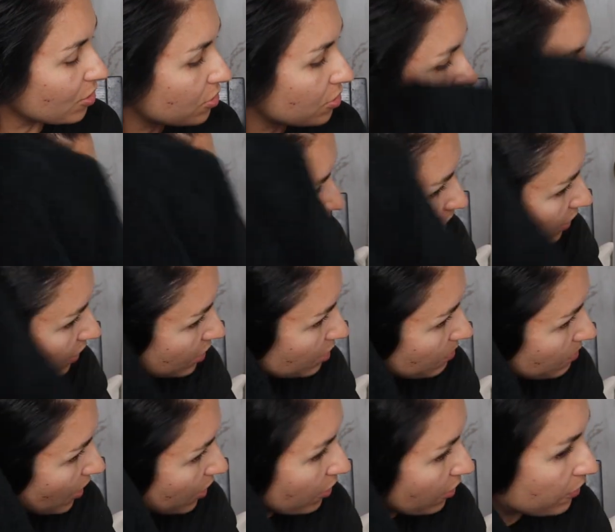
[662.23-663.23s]
just feel like it's
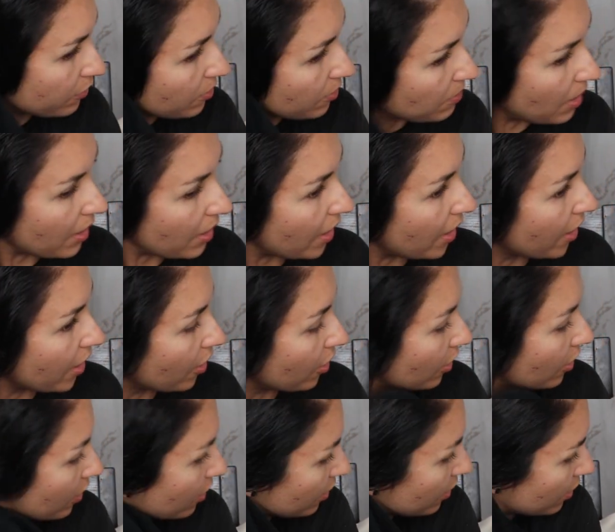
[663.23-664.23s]
better for my
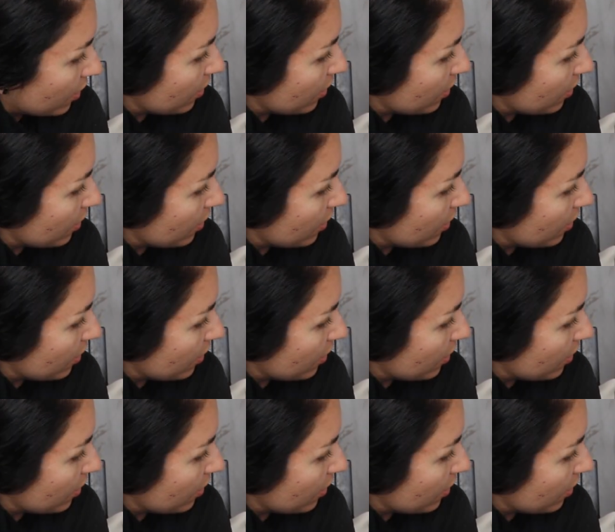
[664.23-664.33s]
hair.